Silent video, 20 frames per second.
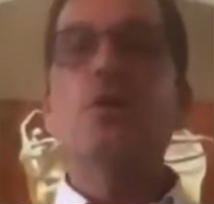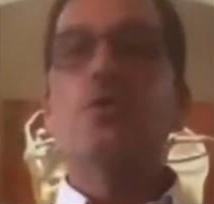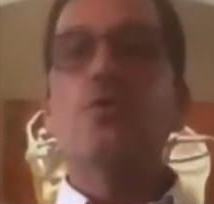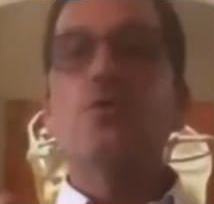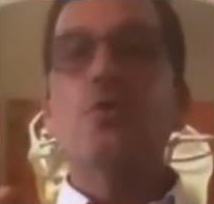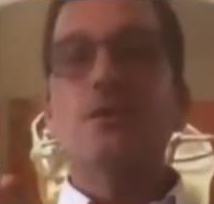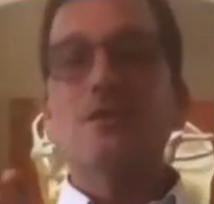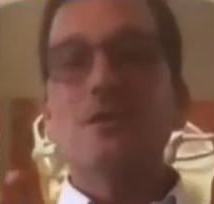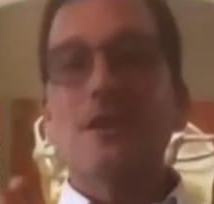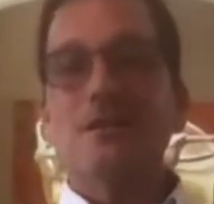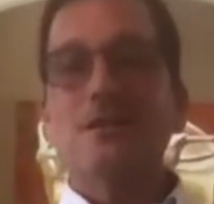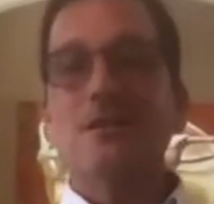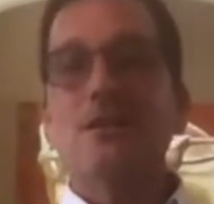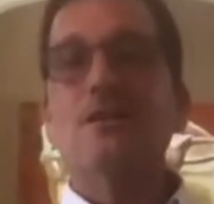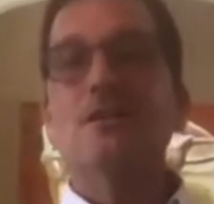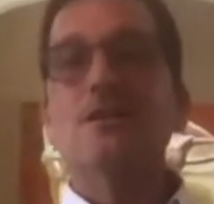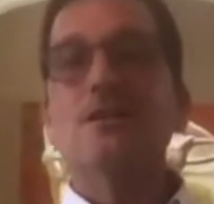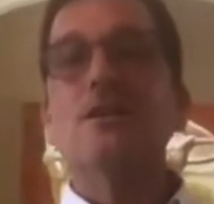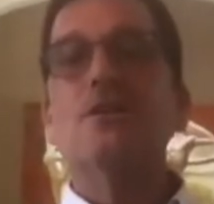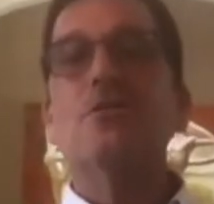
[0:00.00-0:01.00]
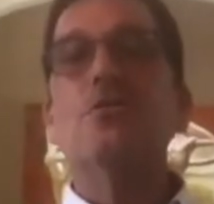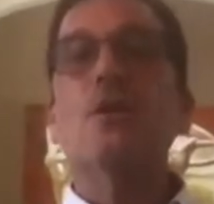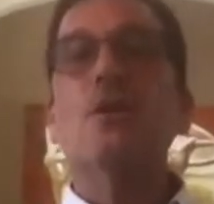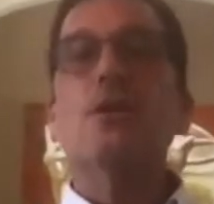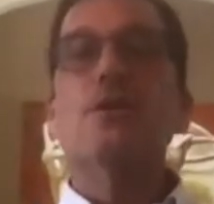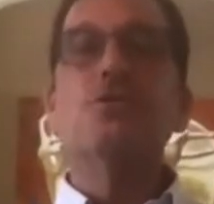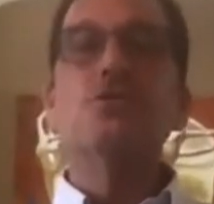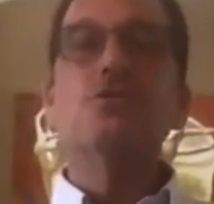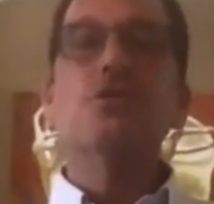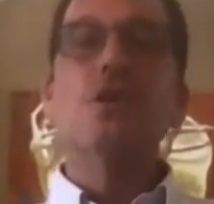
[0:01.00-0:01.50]
who are technically gig
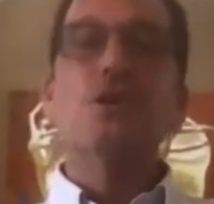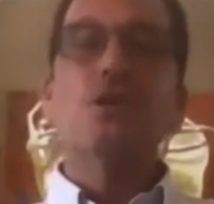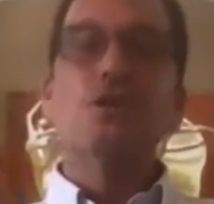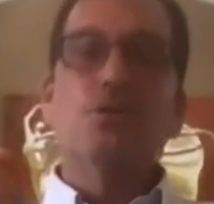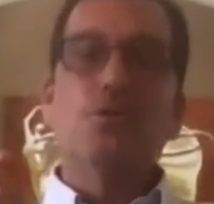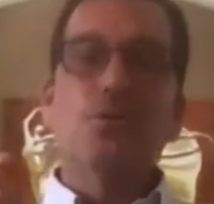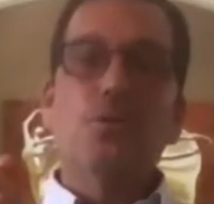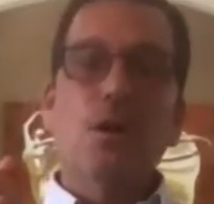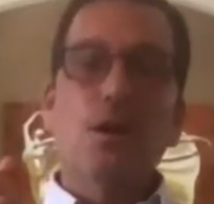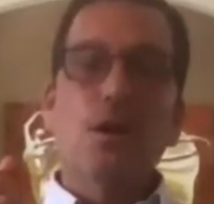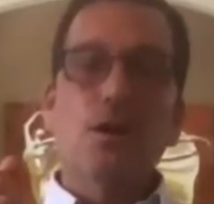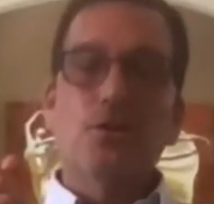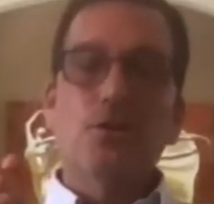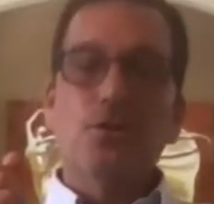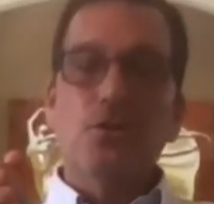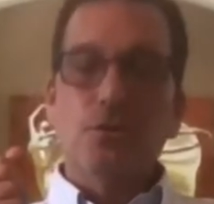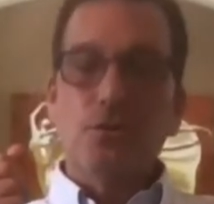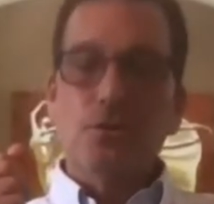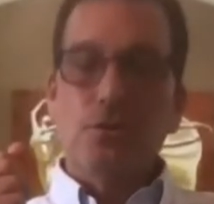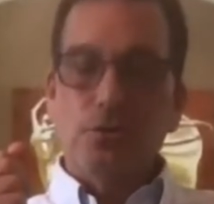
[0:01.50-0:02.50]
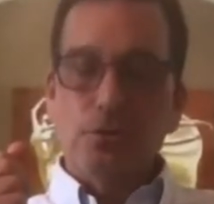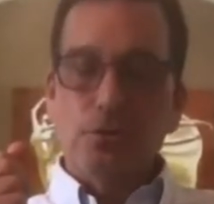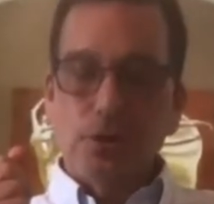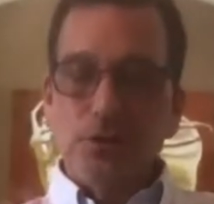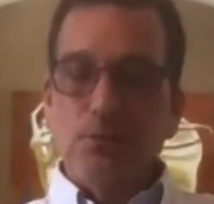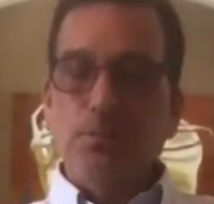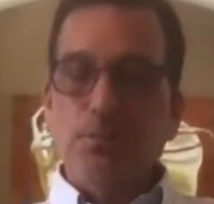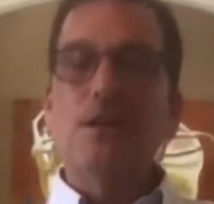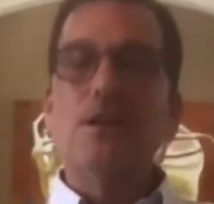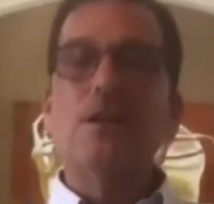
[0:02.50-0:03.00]
workers, you are you're, you're an
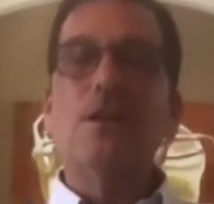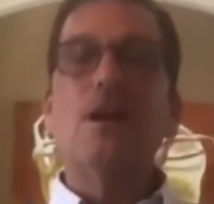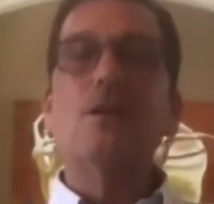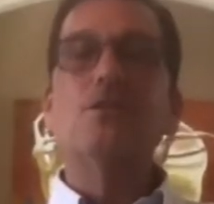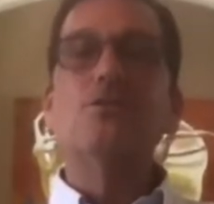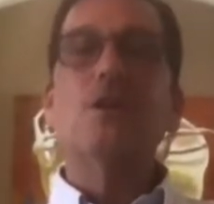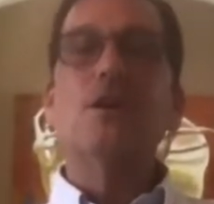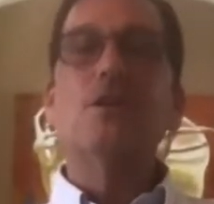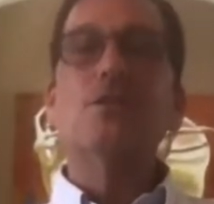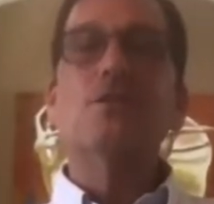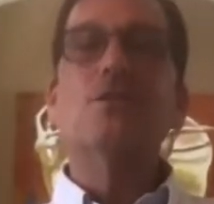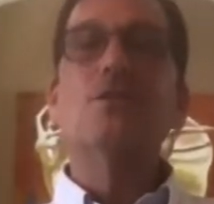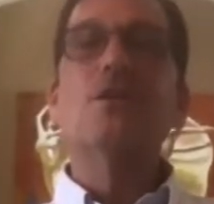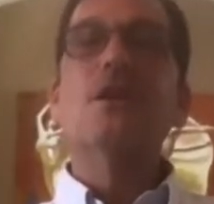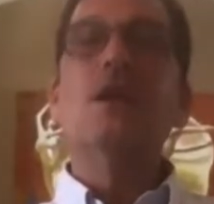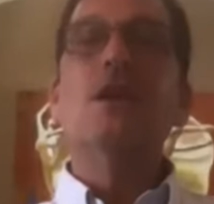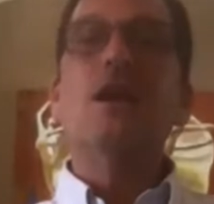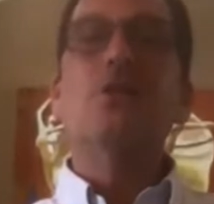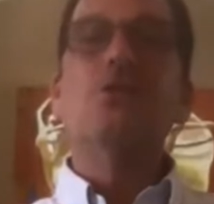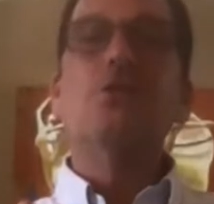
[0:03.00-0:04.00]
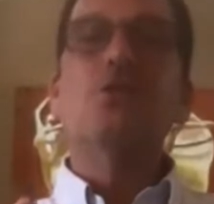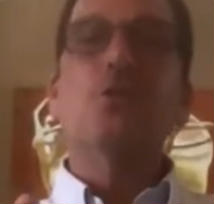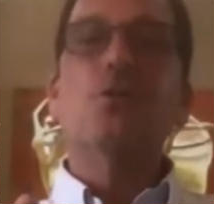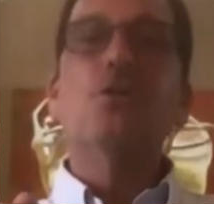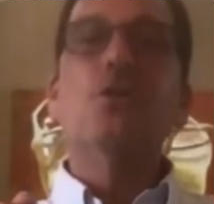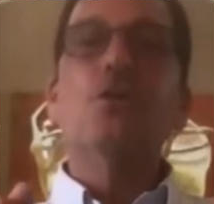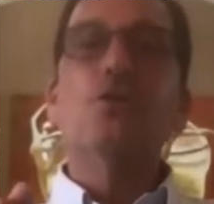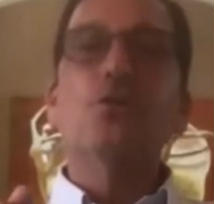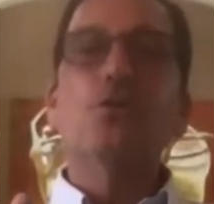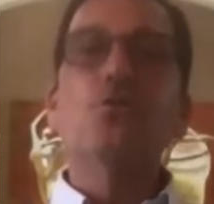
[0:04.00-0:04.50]
independent contractor and so
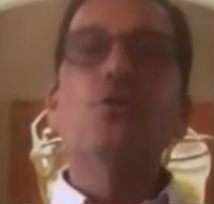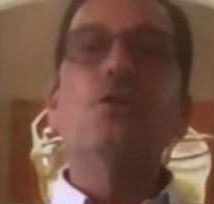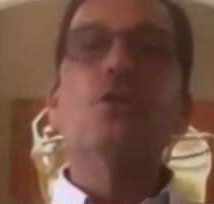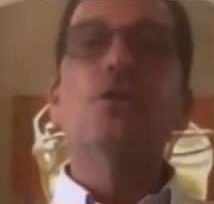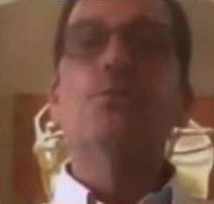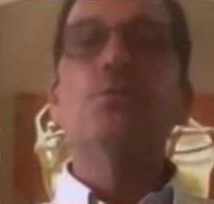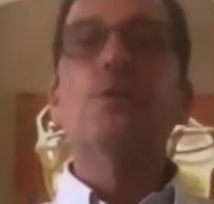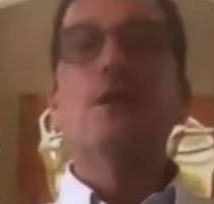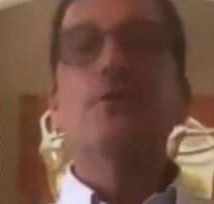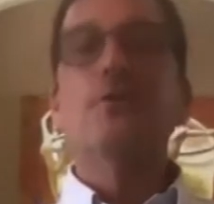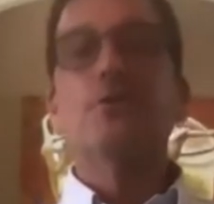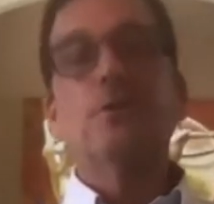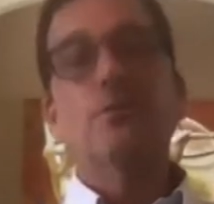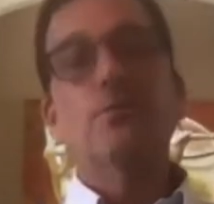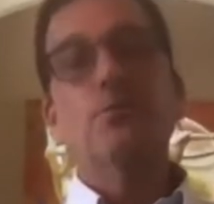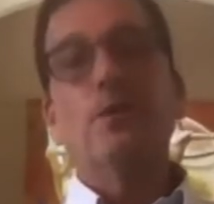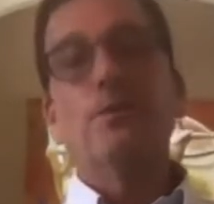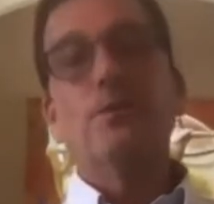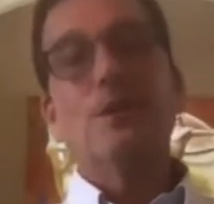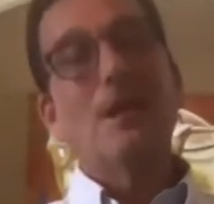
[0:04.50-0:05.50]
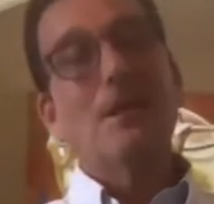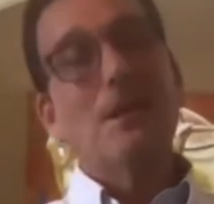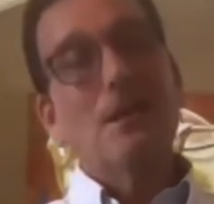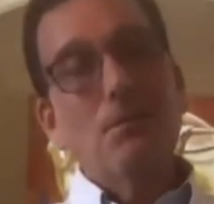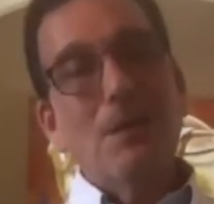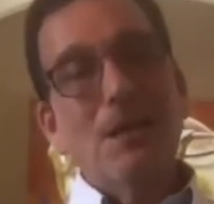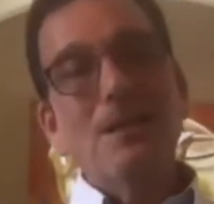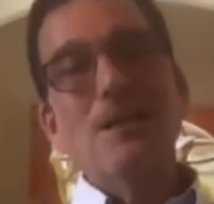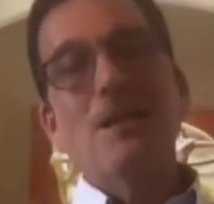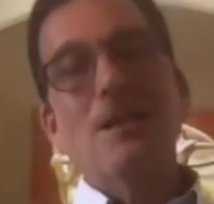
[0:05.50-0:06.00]
you can apply for unemployment and in
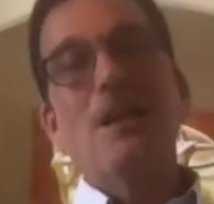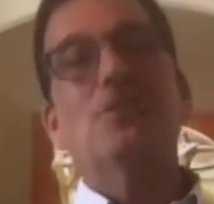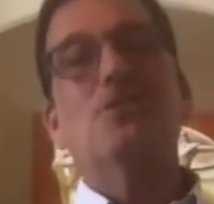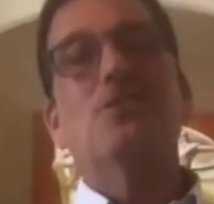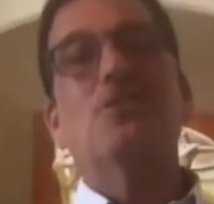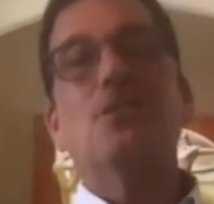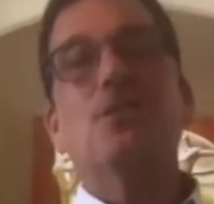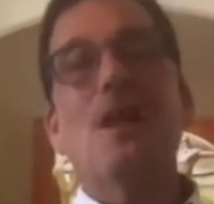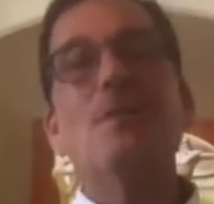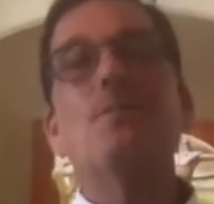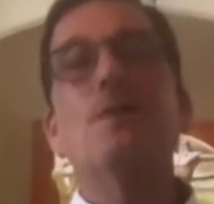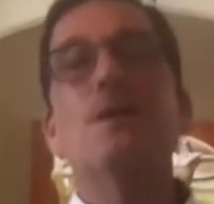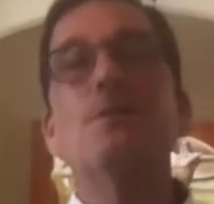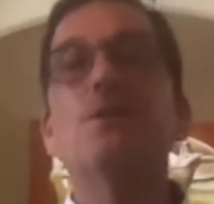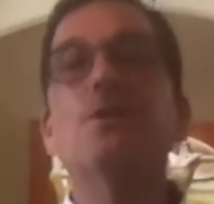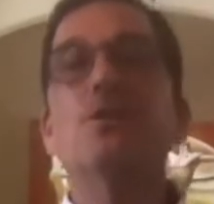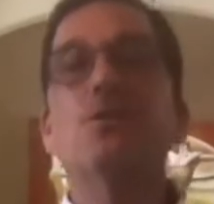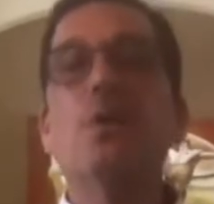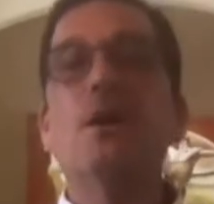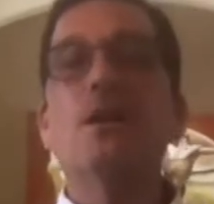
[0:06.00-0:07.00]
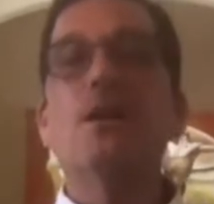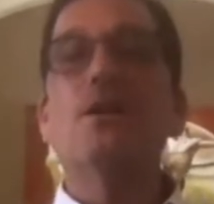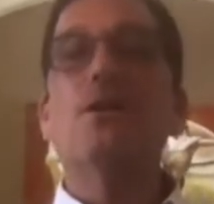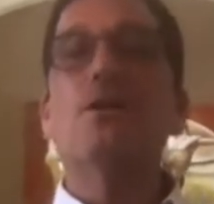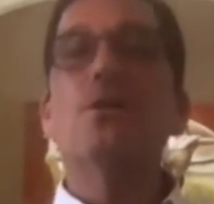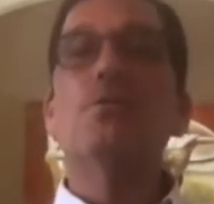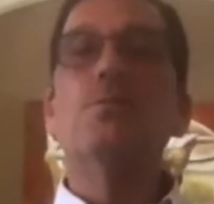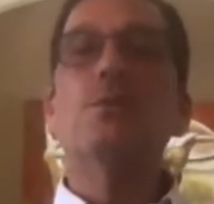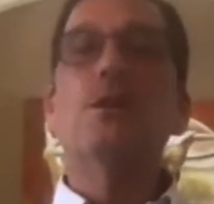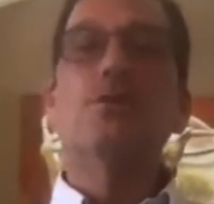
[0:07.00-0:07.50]
many cases that may be the way to
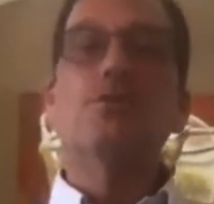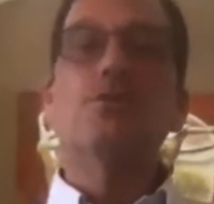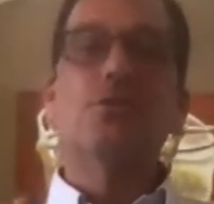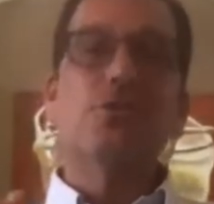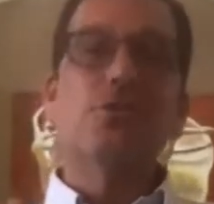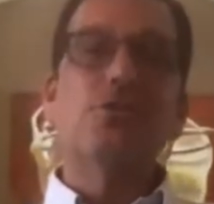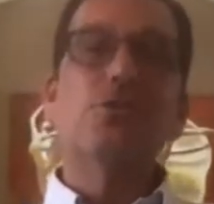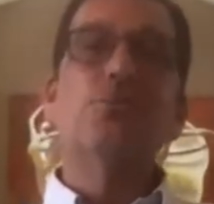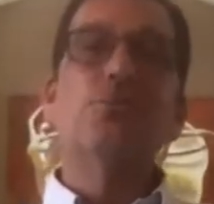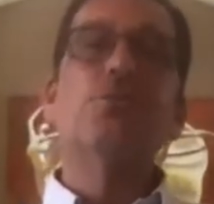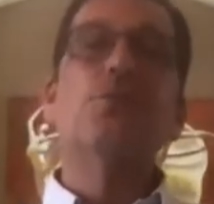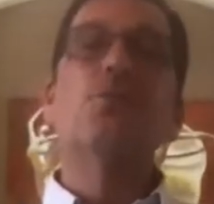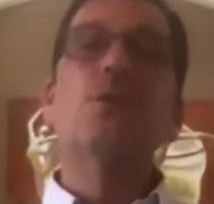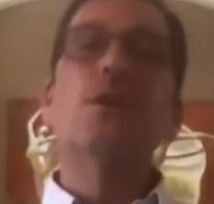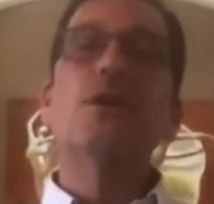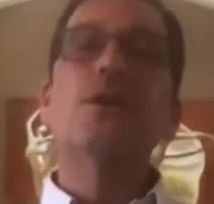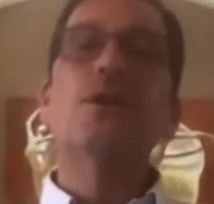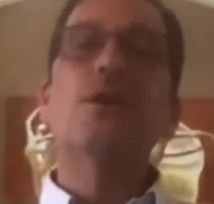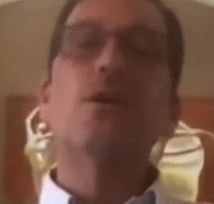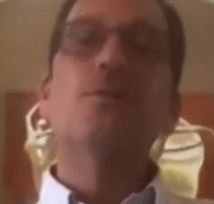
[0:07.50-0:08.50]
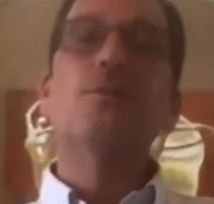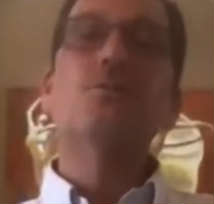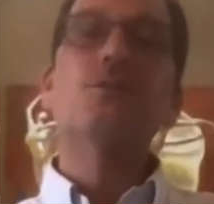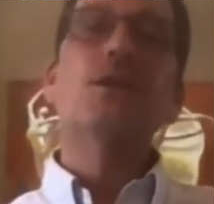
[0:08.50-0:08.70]
go because it's a simpler way to go